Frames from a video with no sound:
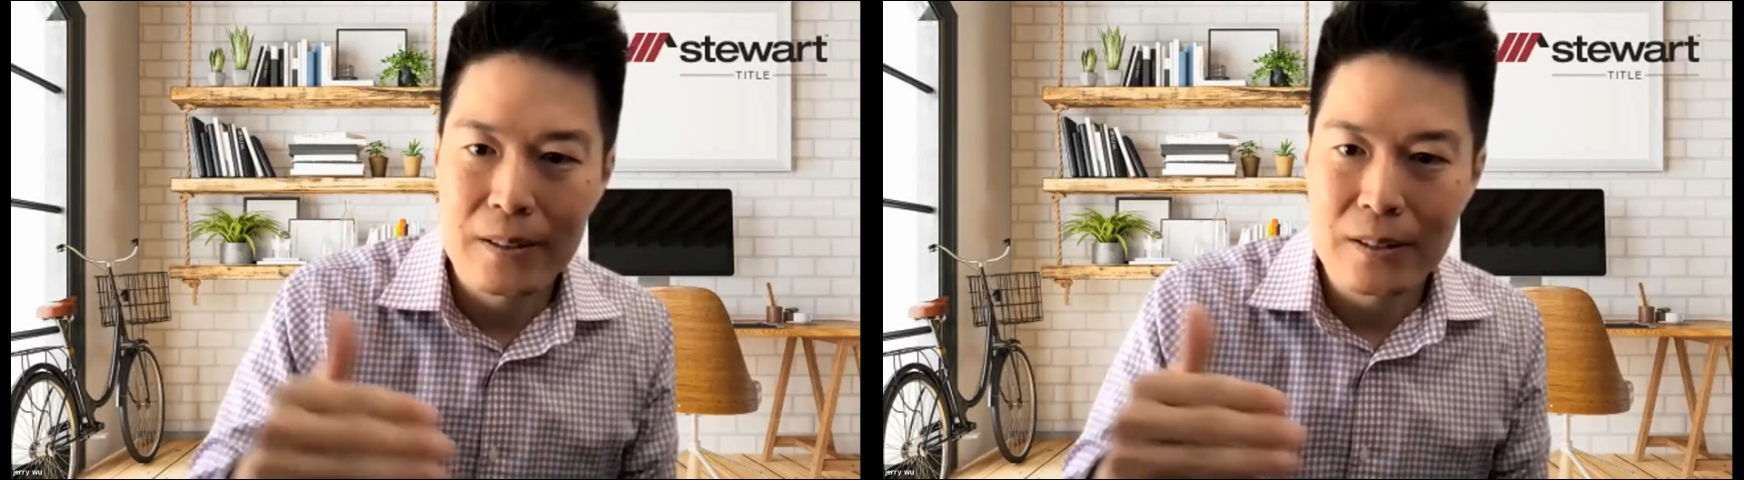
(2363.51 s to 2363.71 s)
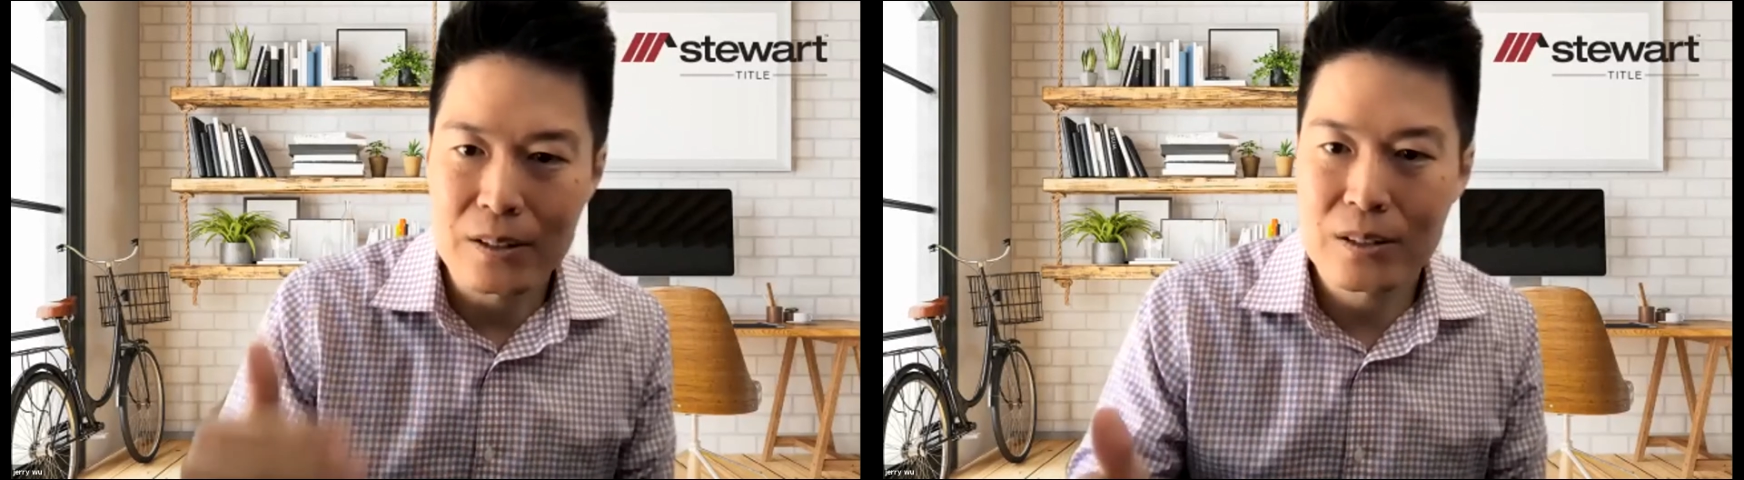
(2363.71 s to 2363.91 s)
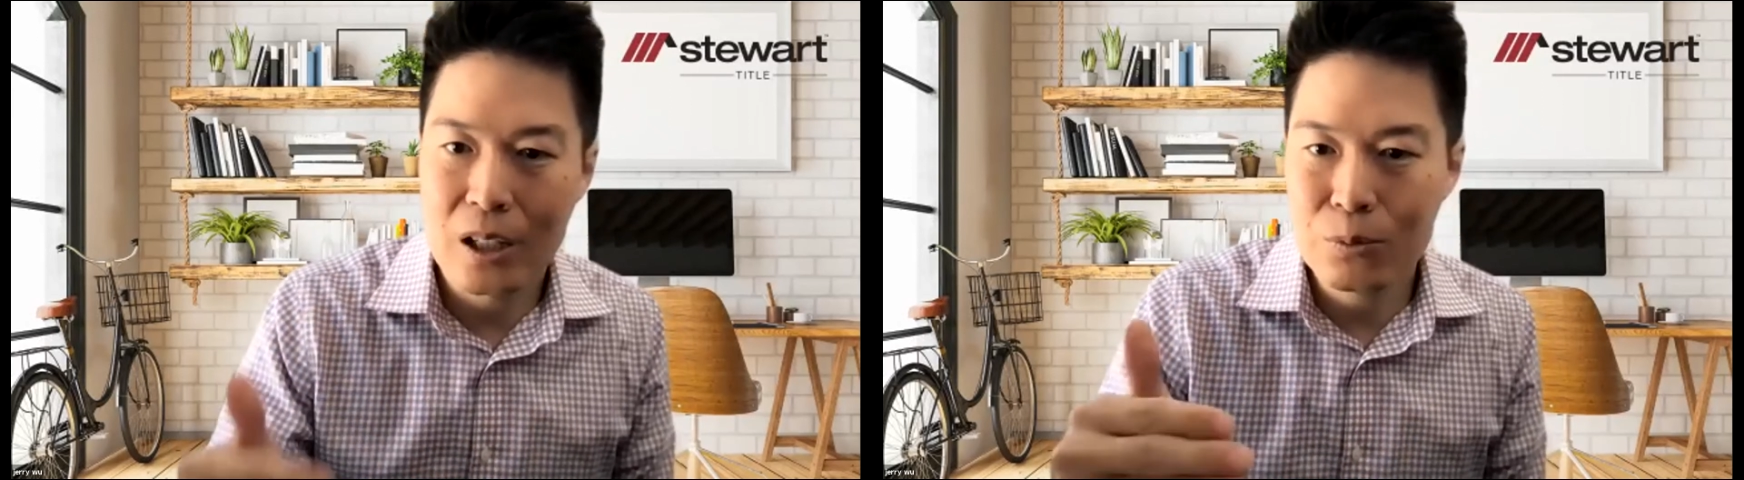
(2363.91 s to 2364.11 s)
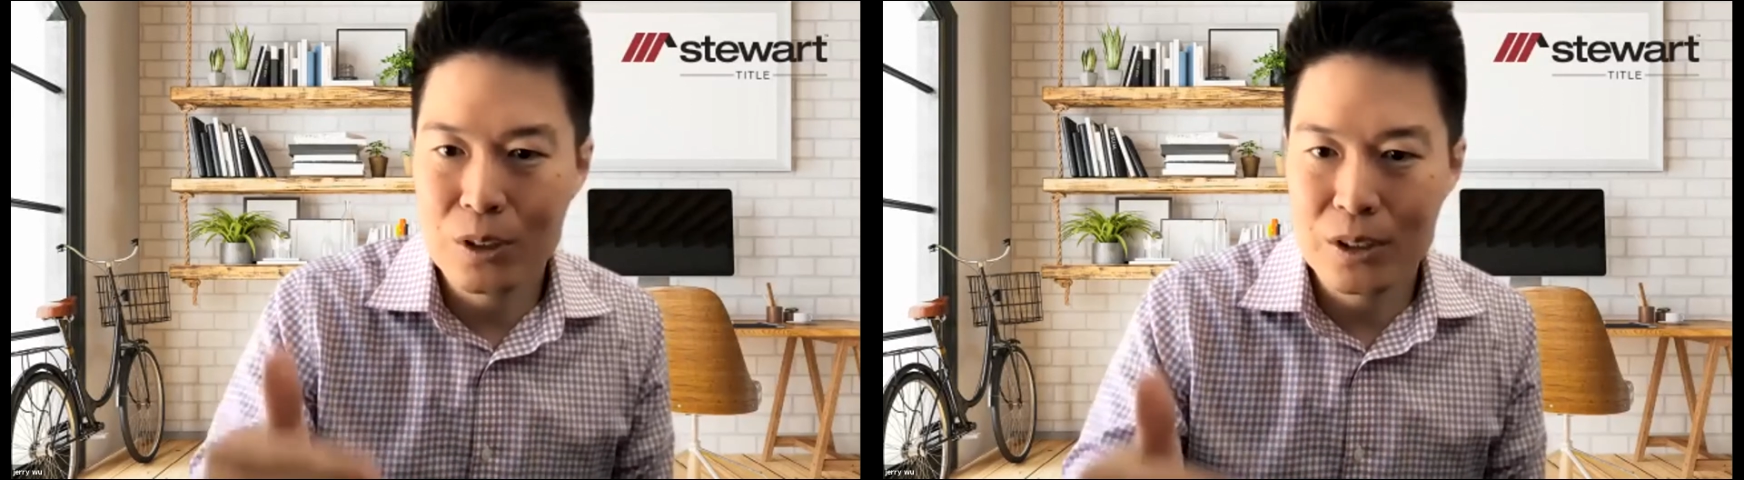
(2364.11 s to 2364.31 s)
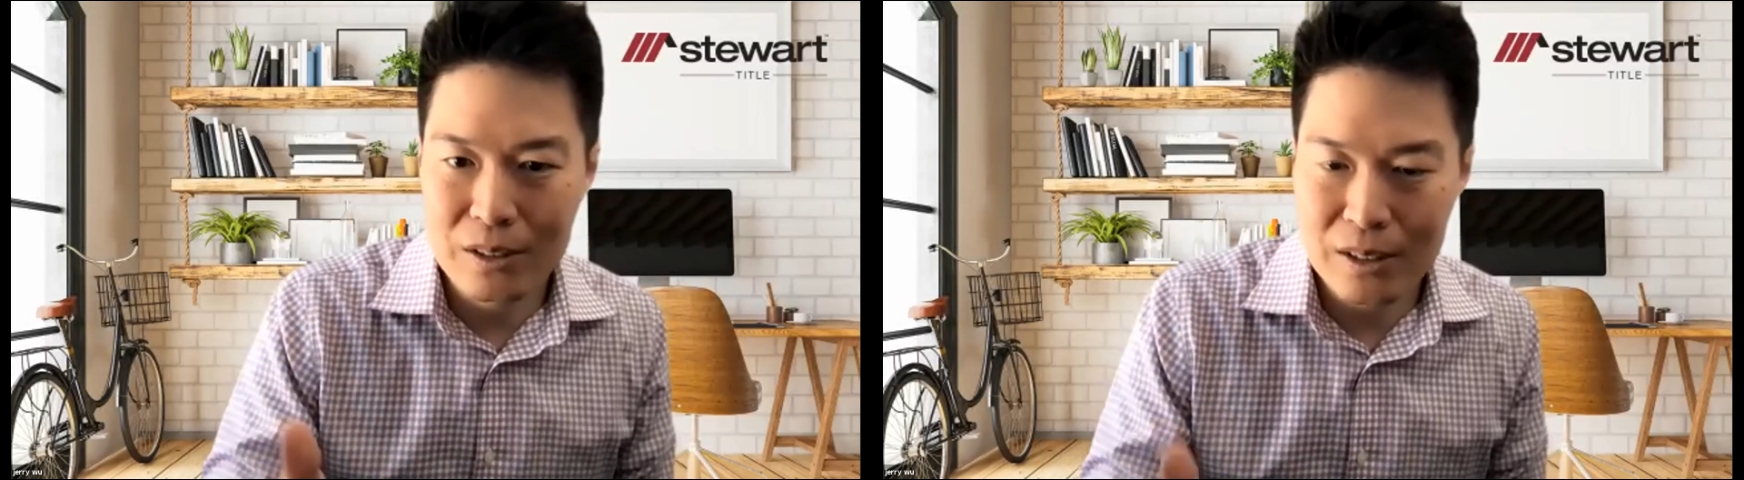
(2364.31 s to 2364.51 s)
The son
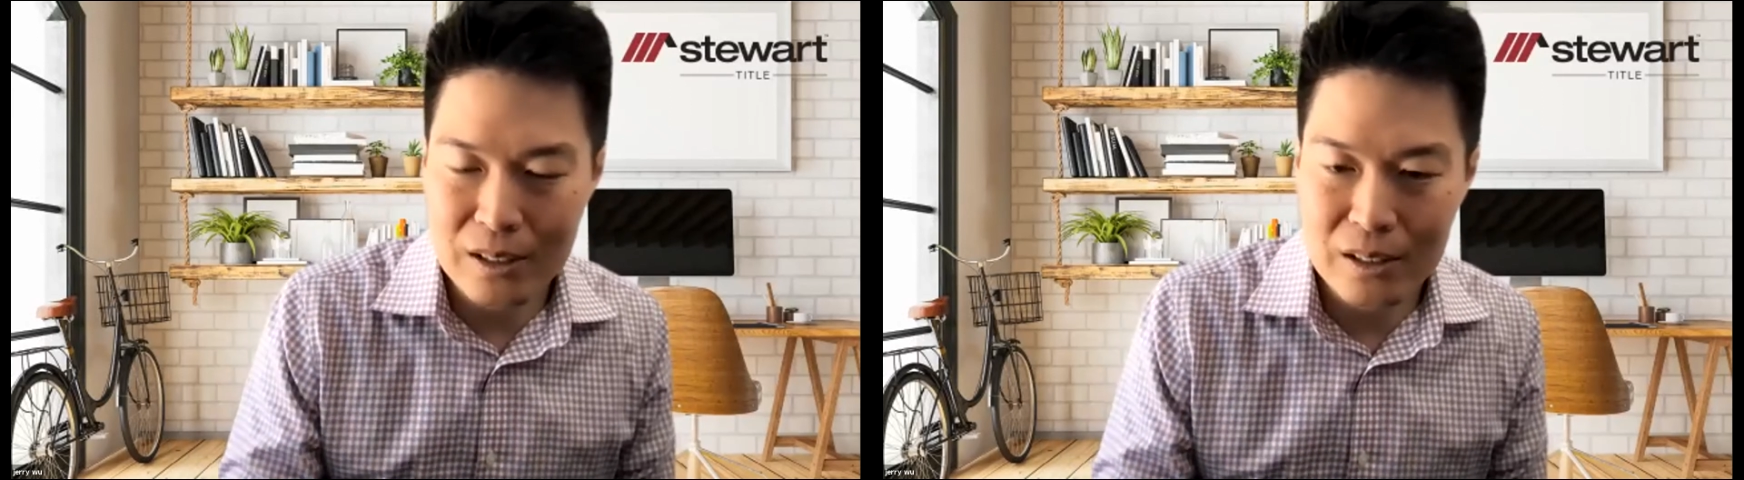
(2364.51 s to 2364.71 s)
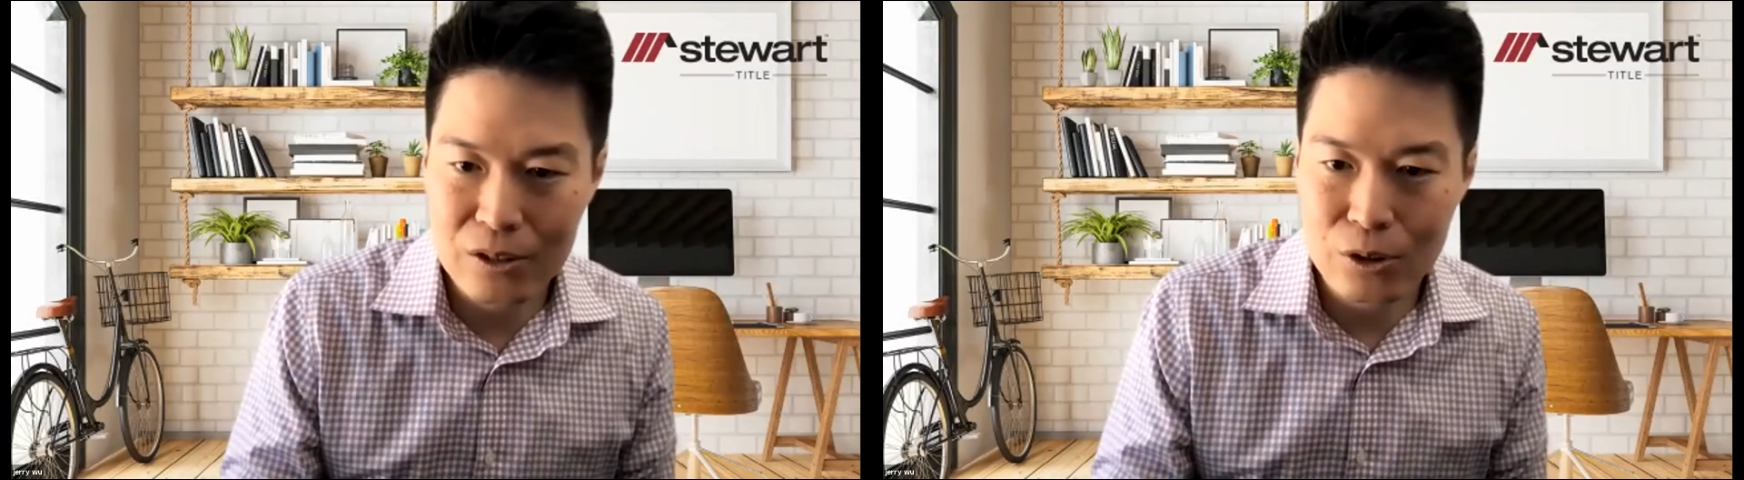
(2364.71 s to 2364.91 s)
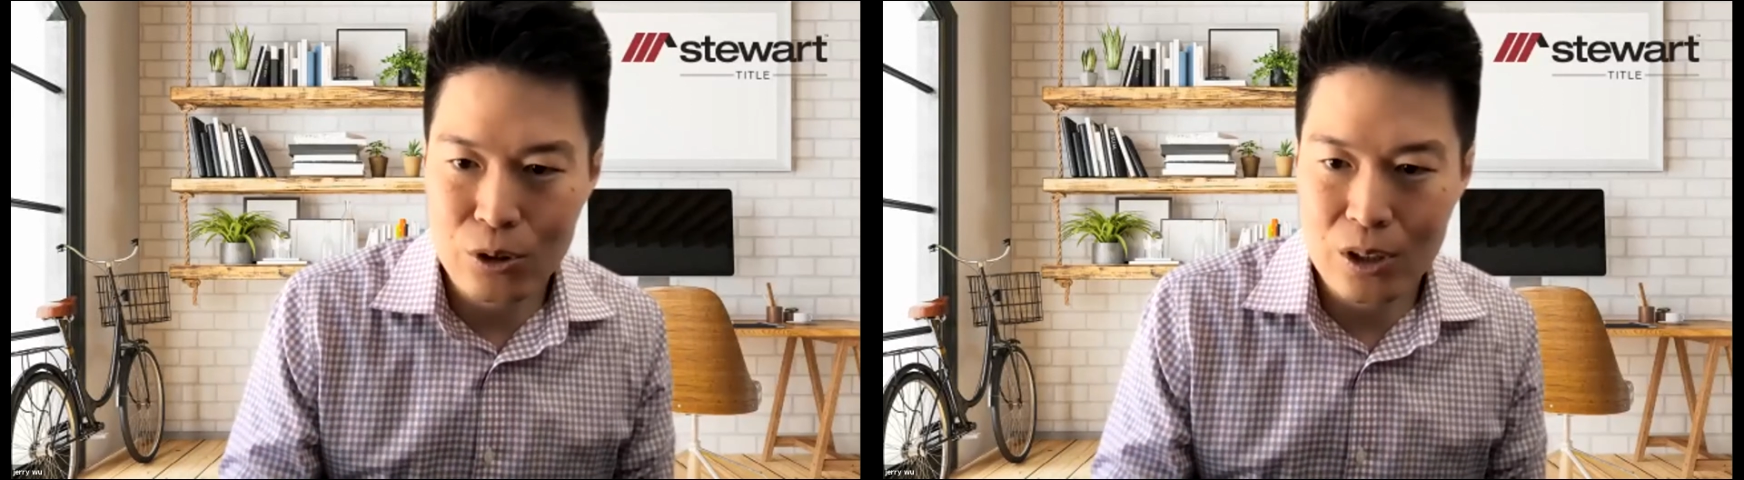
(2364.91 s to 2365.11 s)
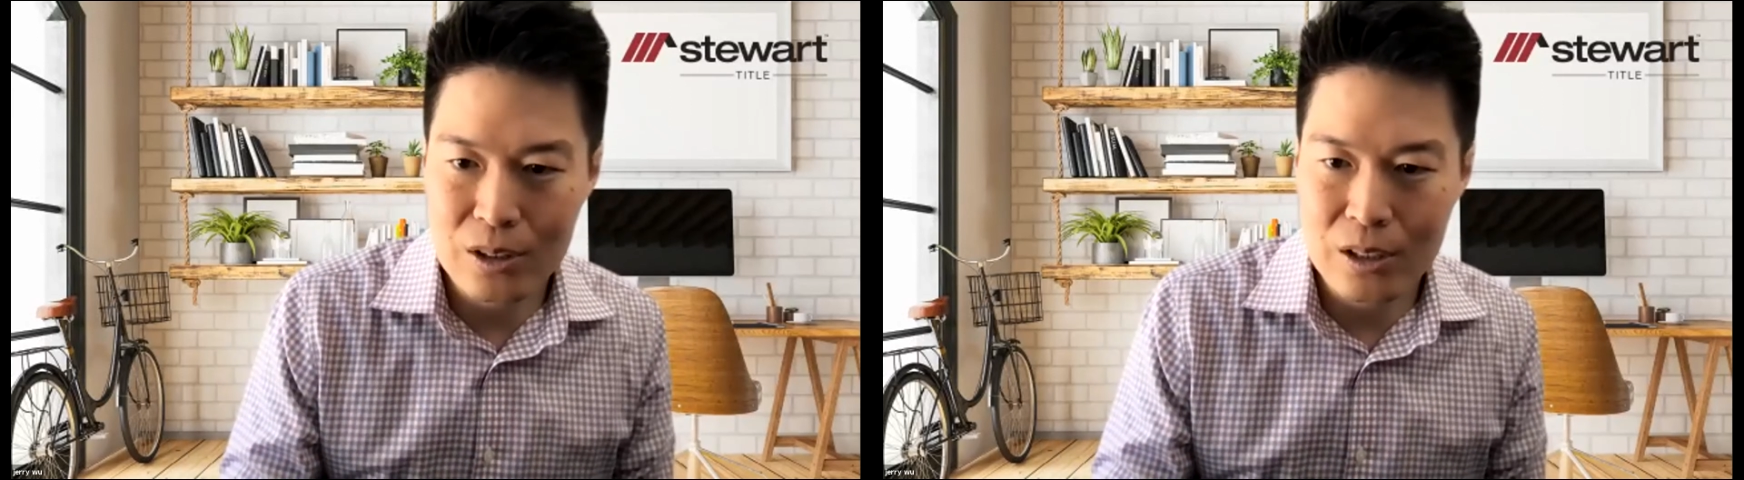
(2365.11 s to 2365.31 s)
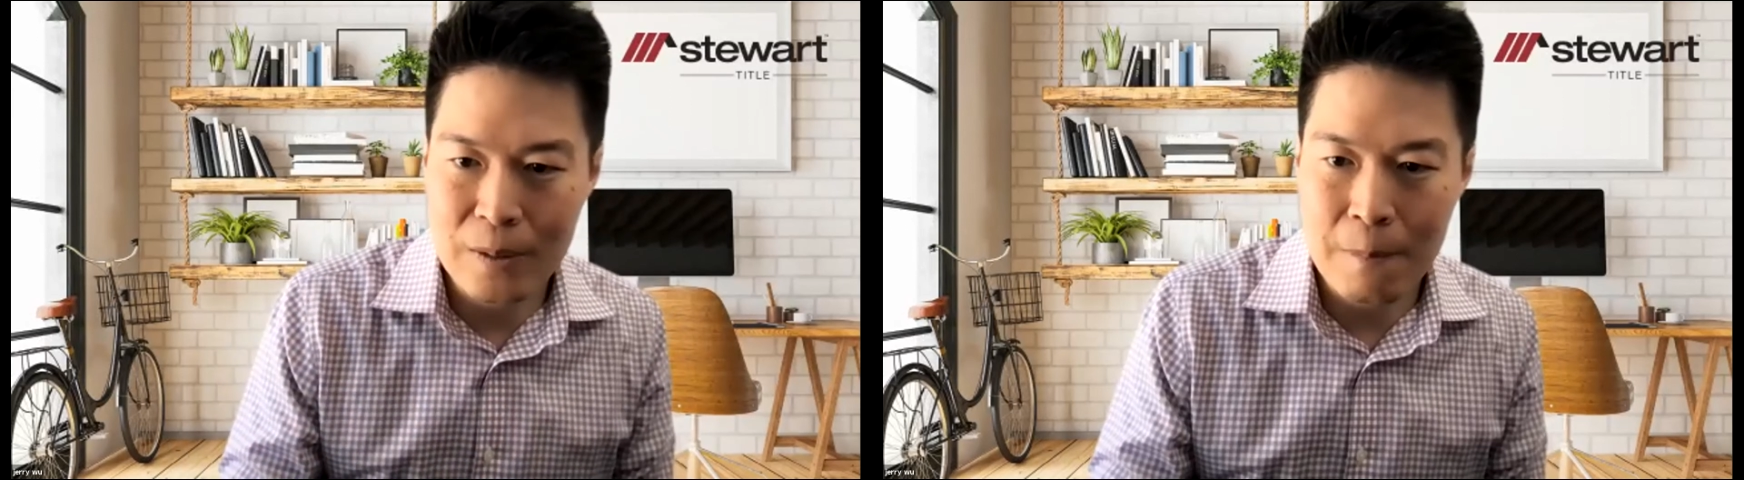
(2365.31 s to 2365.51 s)
was a successor
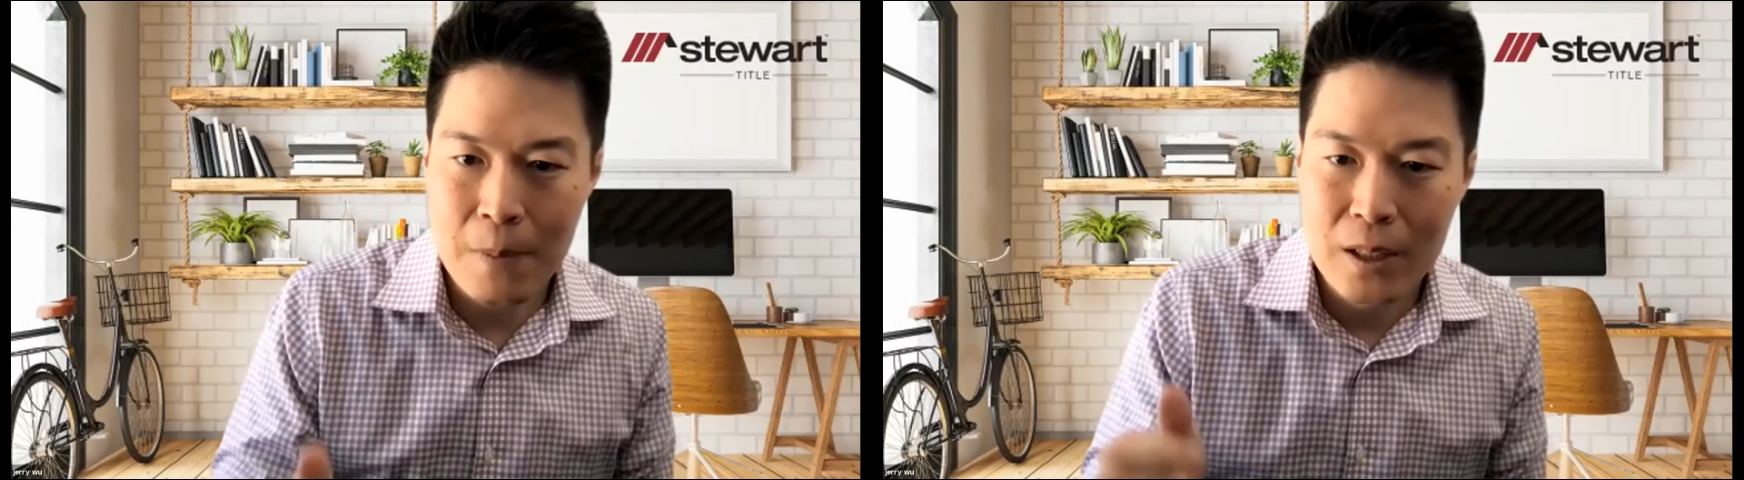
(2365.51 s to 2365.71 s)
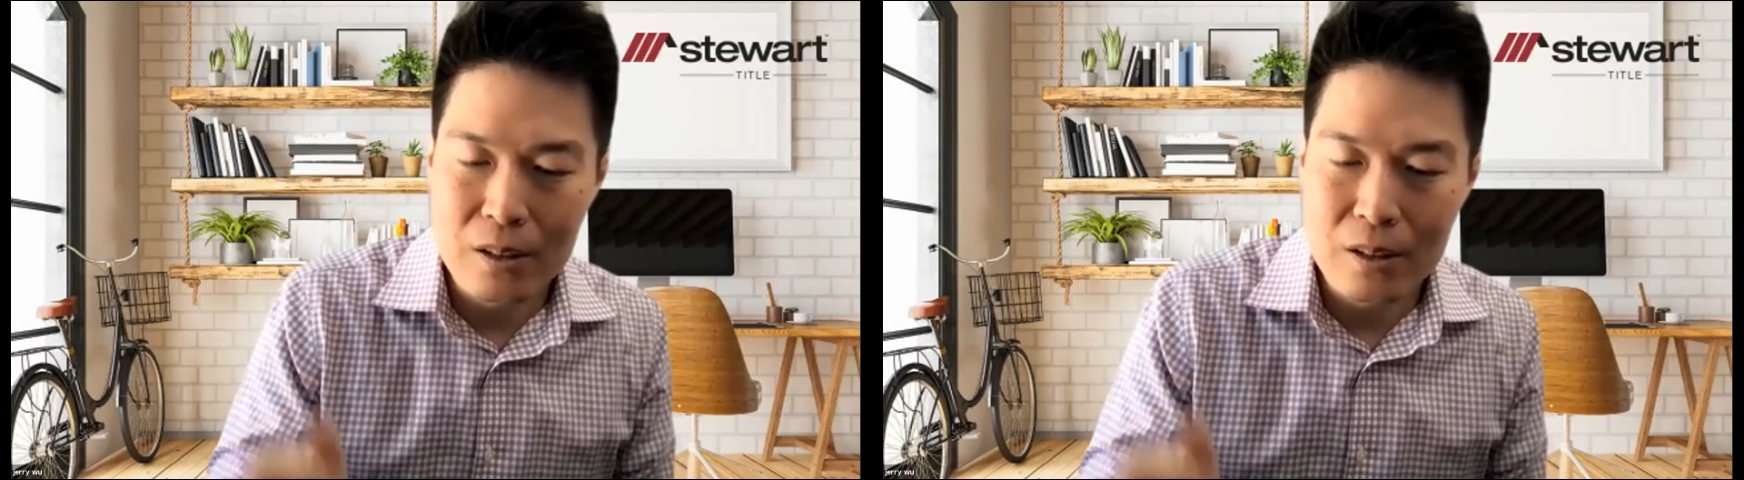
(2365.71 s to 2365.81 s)
trustee.